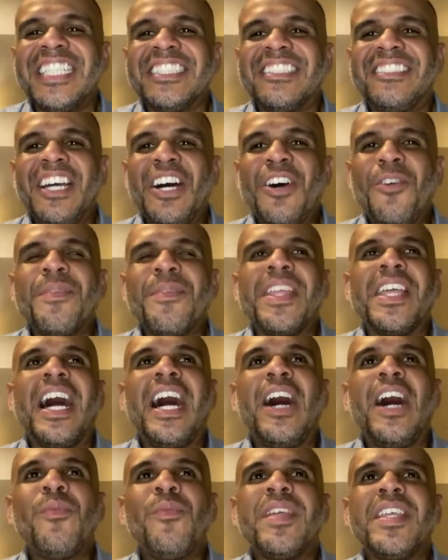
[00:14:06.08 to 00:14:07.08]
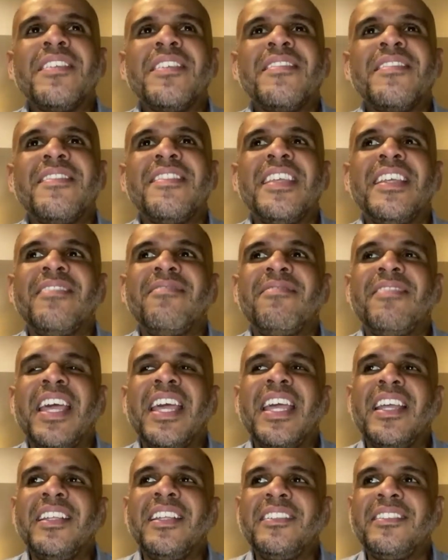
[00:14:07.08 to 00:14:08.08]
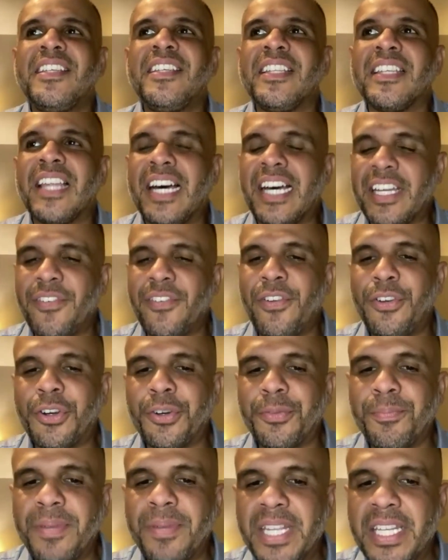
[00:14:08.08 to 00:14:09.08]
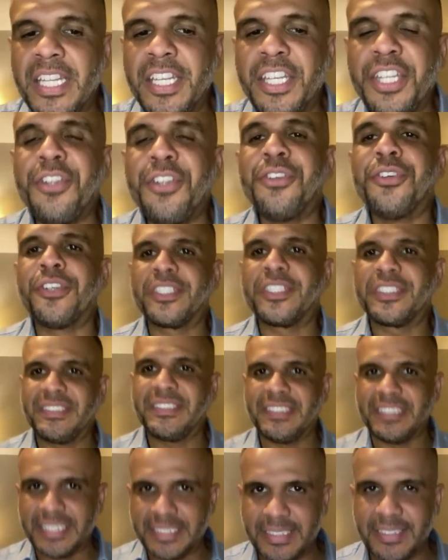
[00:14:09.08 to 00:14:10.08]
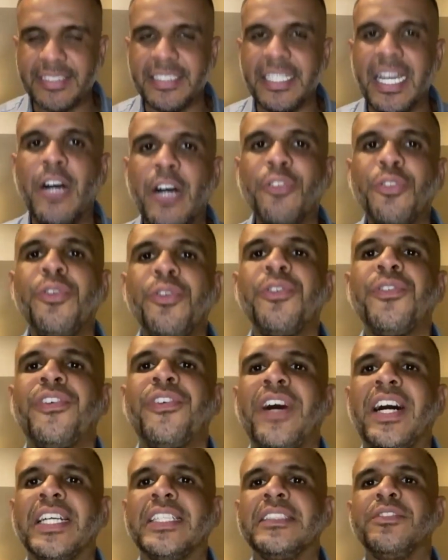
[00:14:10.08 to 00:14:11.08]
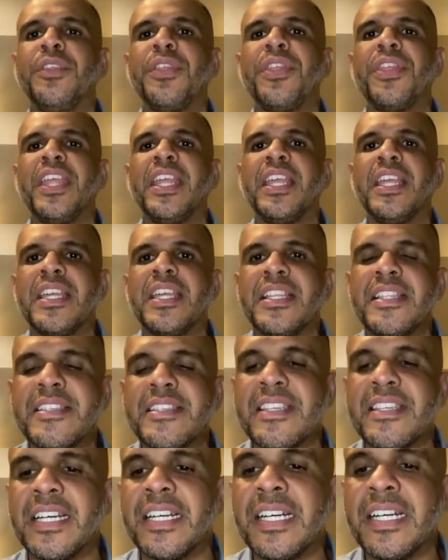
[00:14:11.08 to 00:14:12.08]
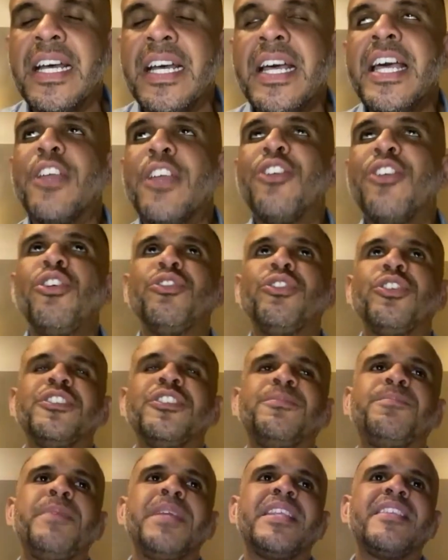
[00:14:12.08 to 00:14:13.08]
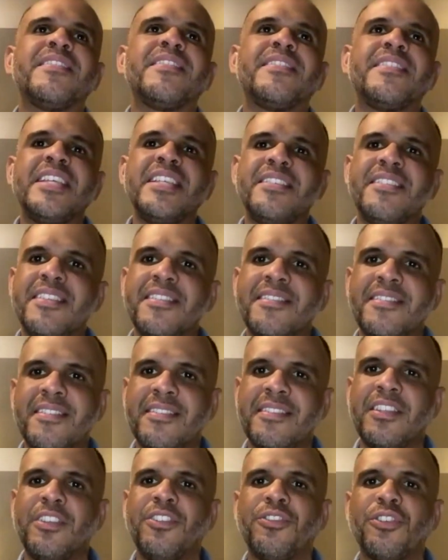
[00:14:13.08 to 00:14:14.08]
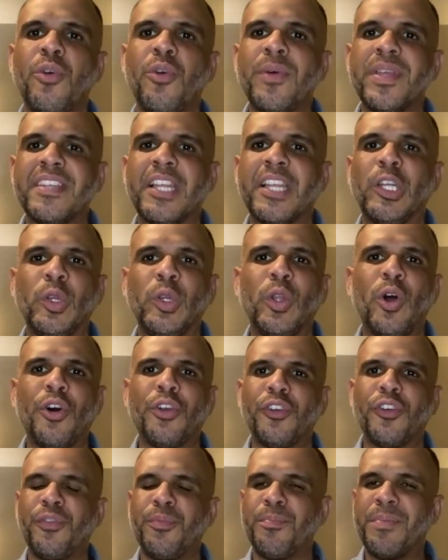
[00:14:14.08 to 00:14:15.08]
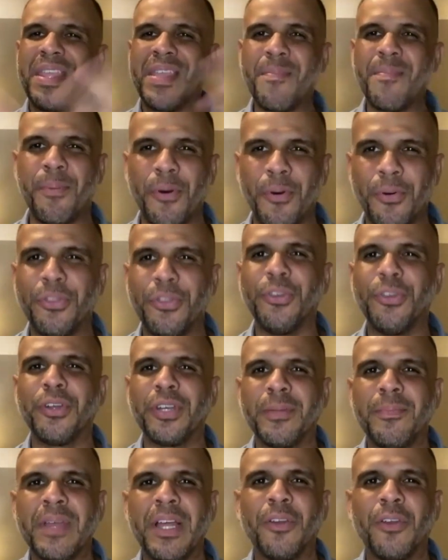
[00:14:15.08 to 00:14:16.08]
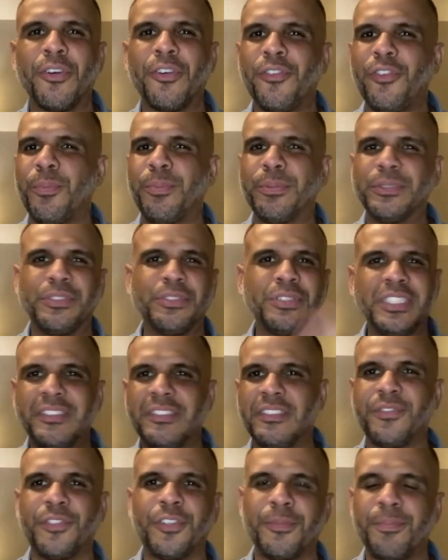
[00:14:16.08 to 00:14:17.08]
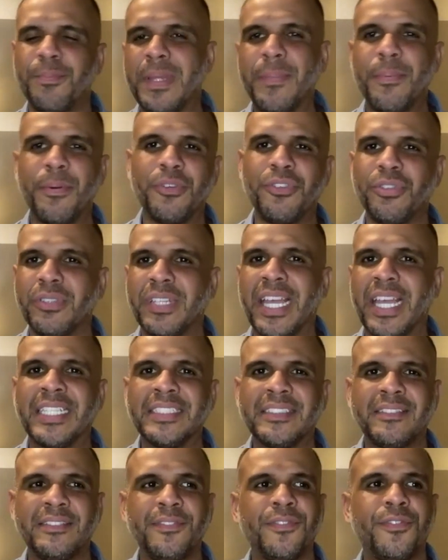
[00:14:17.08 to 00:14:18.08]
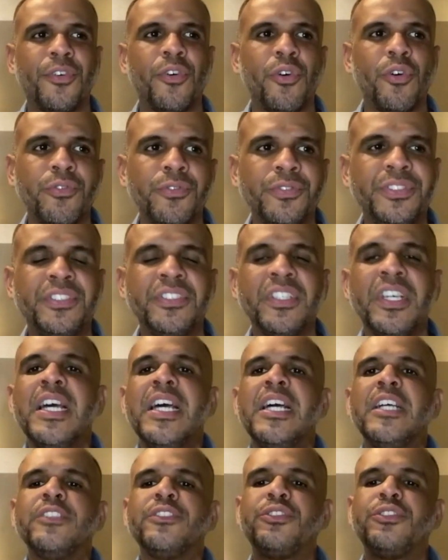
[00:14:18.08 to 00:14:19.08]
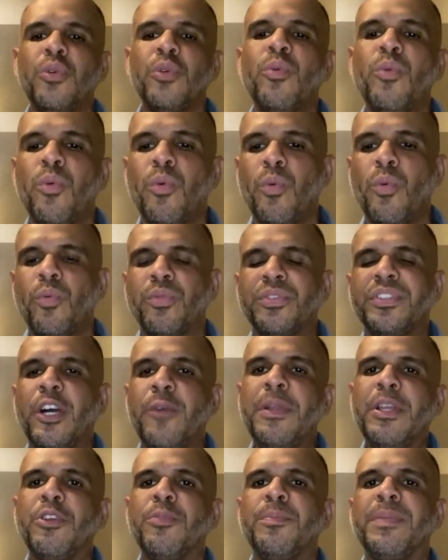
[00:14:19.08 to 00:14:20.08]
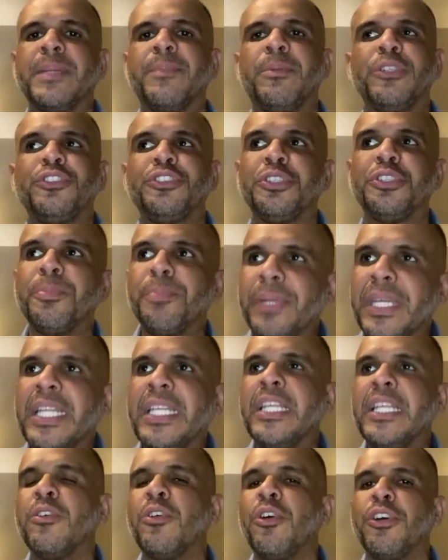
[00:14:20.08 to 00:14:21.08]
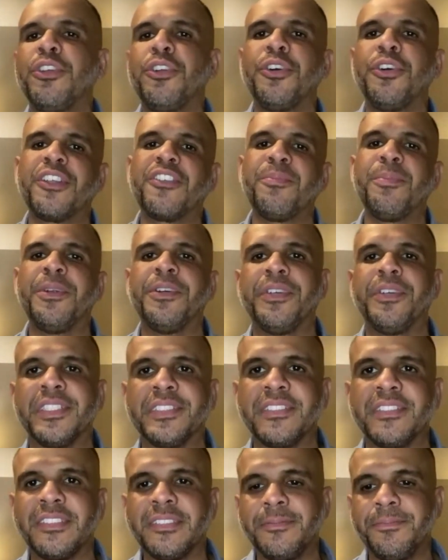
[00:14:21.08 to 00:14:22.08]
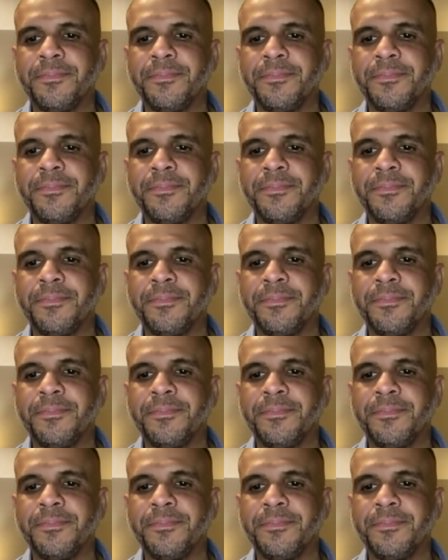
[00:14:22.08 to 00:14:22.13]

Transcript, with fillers: Tell me, how is the dating life in your opinion in New York City? How do you find? Do you think it's, uh, you know, those big cities is always a lot of people, do you know what I mean? A lot of opportunities for people to get involved. So tell me a little bit about your opinion or your experience.